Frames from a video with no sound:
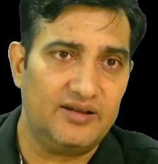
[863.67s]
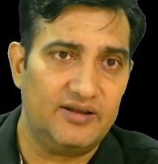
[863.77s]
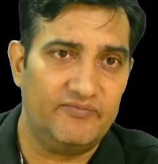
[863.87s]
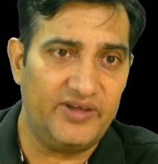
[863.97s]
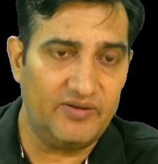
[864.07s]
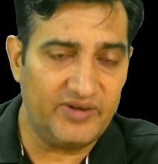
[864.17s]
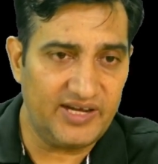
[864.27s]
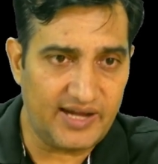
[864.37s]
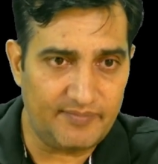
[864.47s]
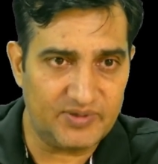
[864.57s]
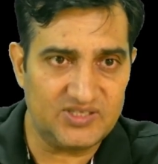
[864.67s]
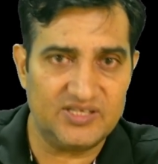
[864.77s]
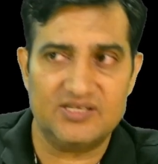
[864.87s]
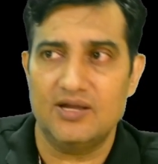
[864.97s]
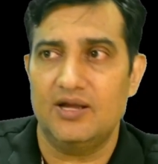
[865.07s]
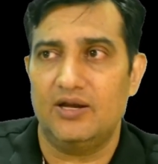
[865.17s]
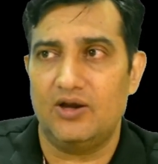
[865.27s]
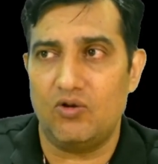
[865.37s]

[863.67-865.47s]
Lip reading: whenever it happens, is now